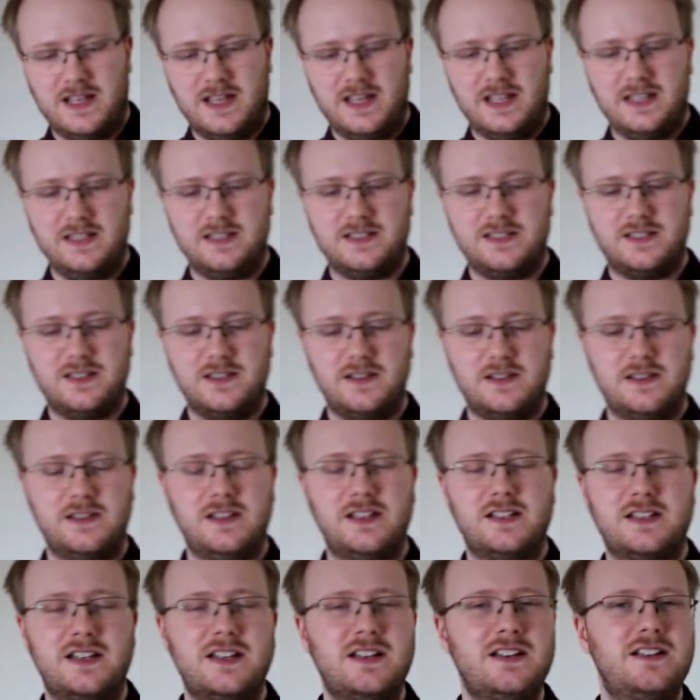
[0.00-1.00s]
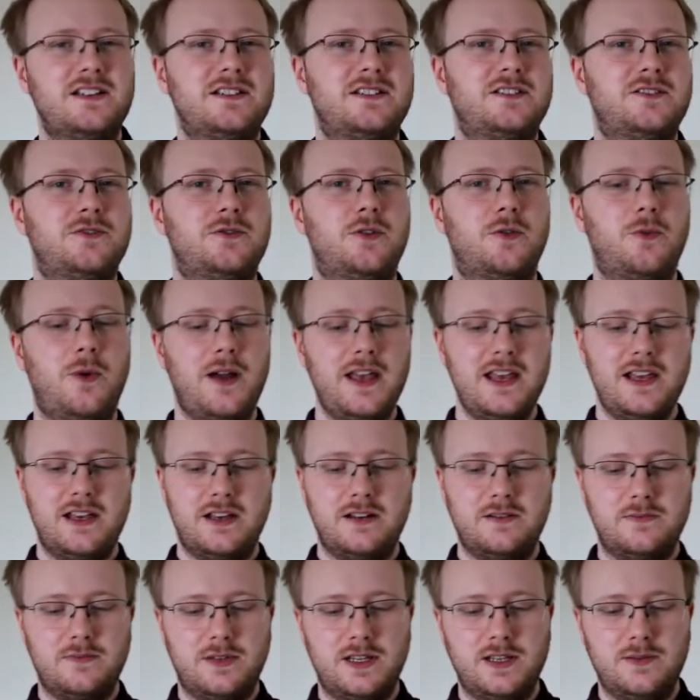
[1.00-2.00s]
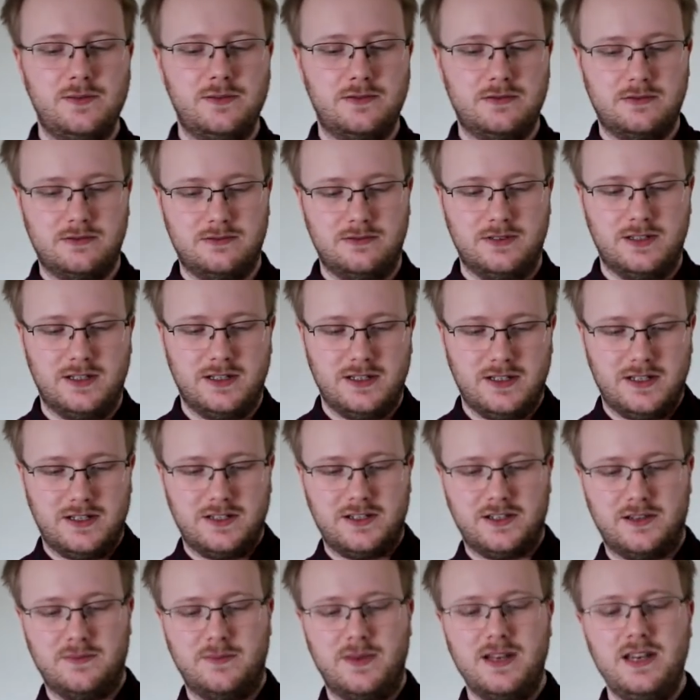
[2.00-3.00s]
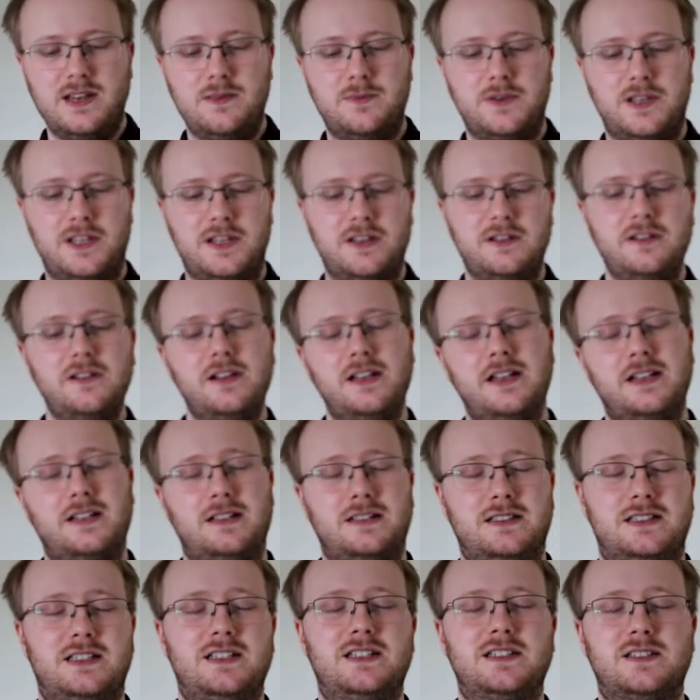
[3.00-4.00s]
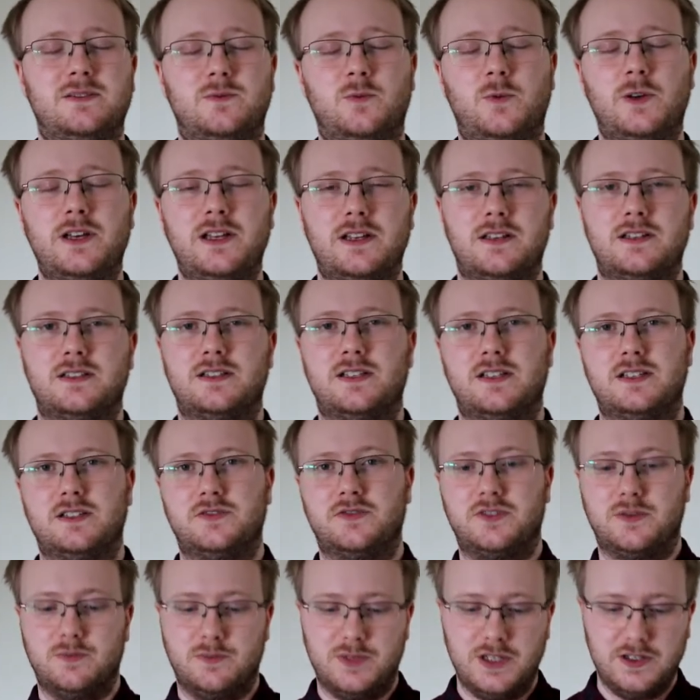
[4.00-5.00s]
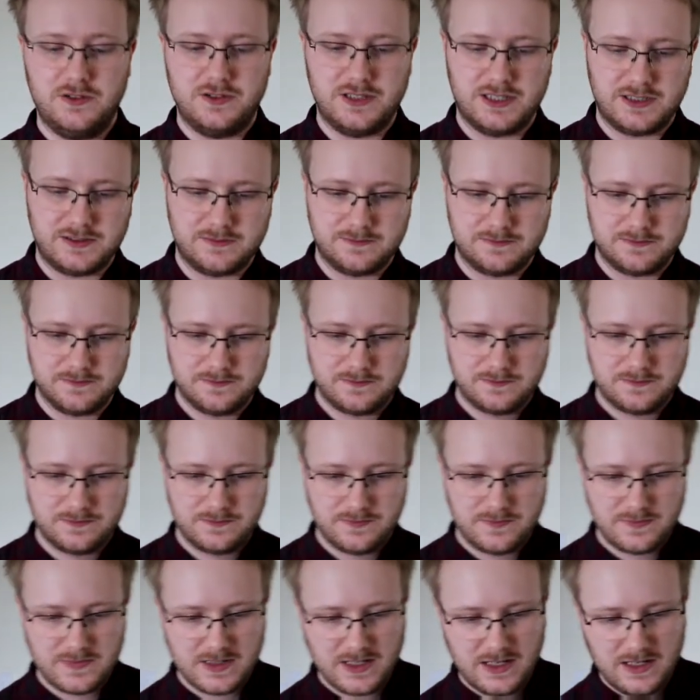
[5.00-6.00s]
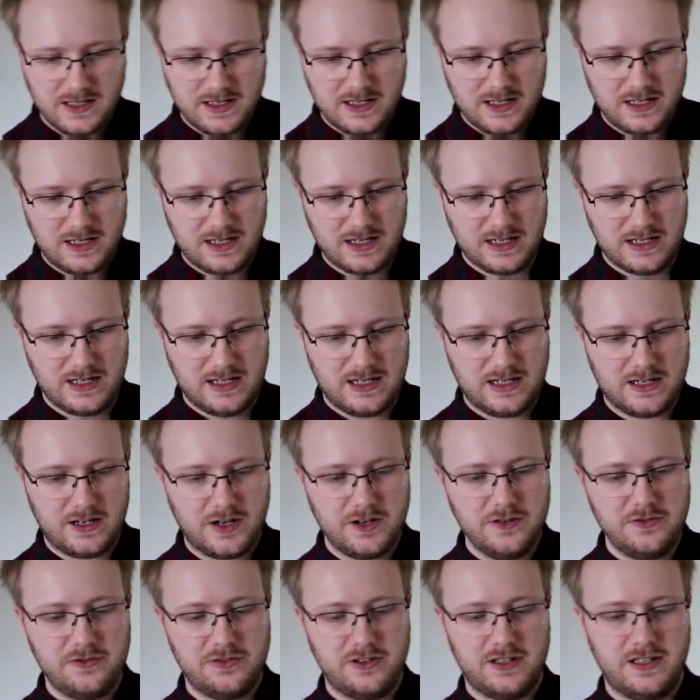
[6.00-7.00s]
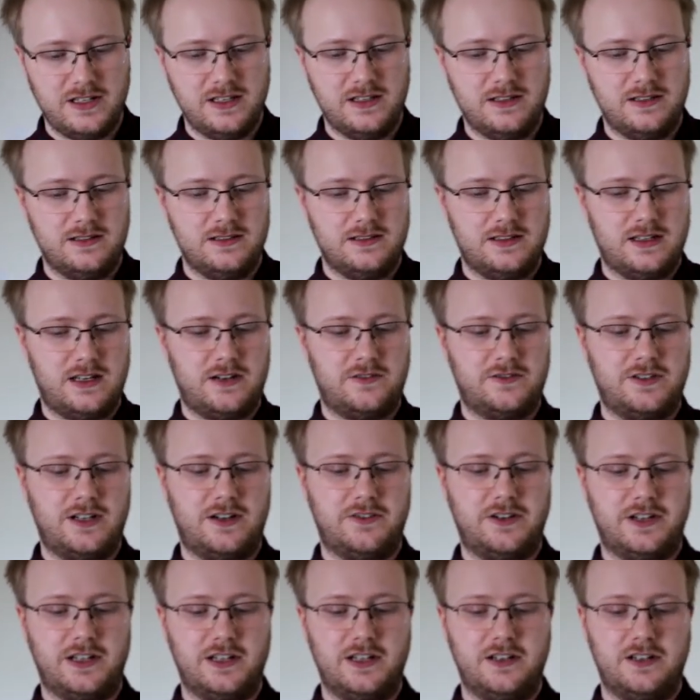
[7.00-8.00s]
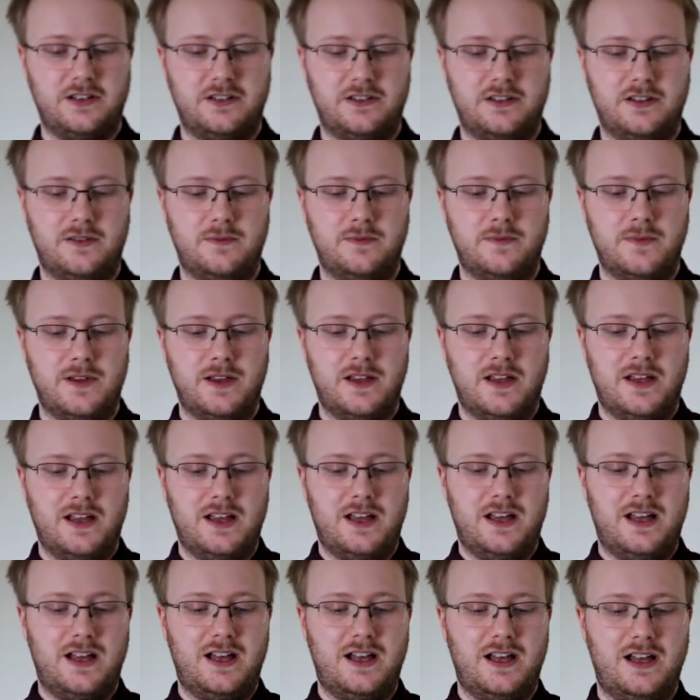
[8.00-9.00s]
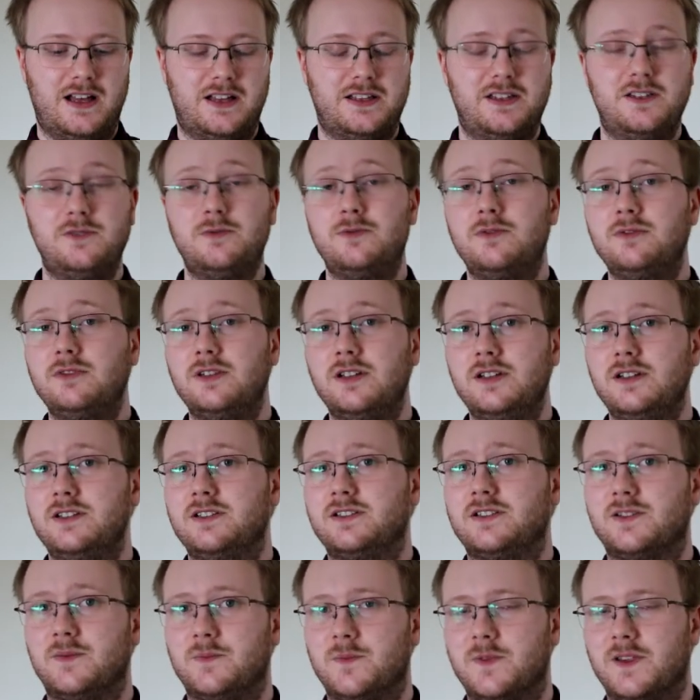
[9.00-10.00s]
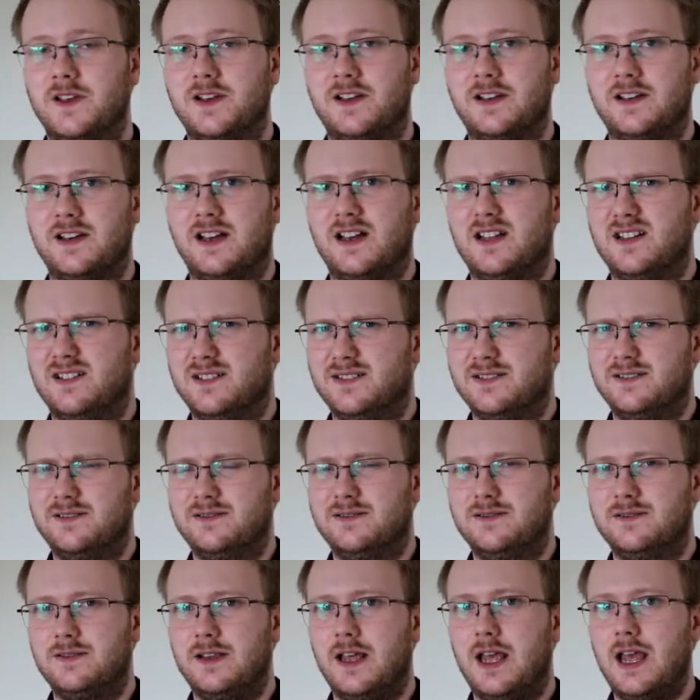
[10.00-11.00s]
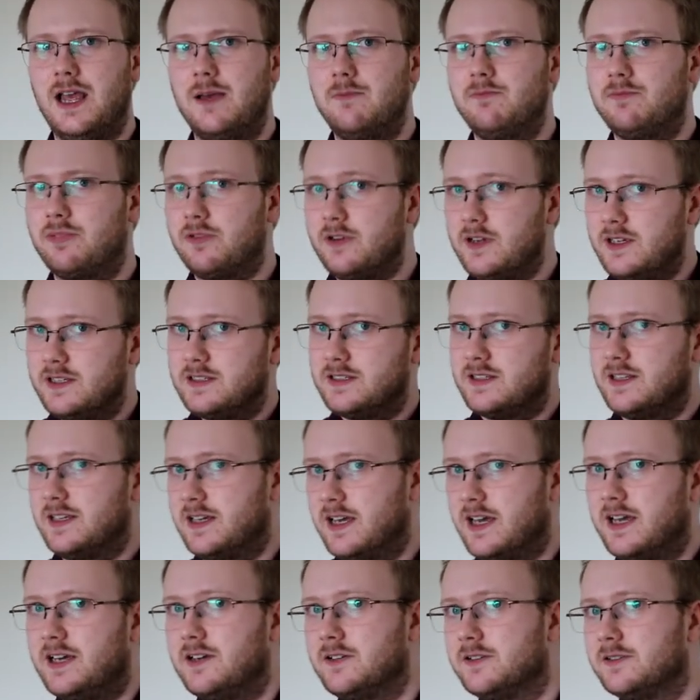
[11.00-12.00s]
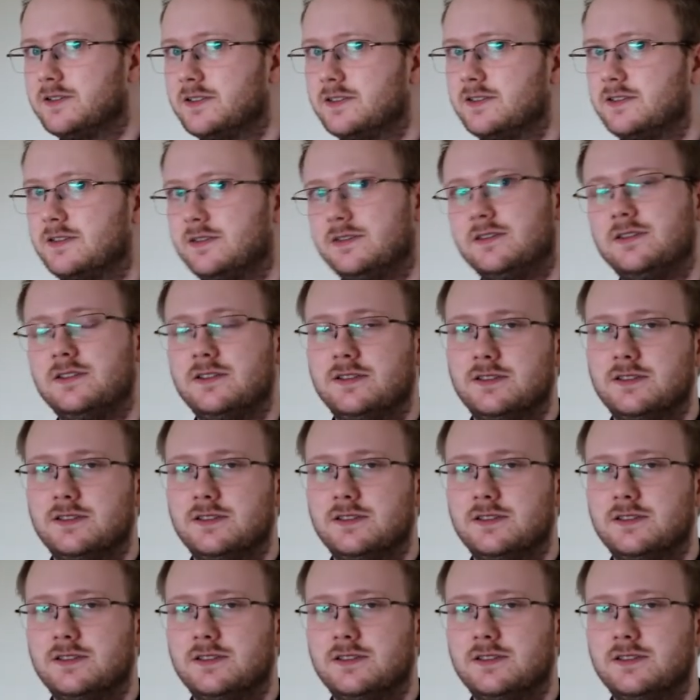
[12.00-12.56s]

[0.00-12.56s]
The intent is to awaken people to the many peculiarities and weirdnesses of computing, and hopefully, after having a look at them, you will learn something and embrace the chaos.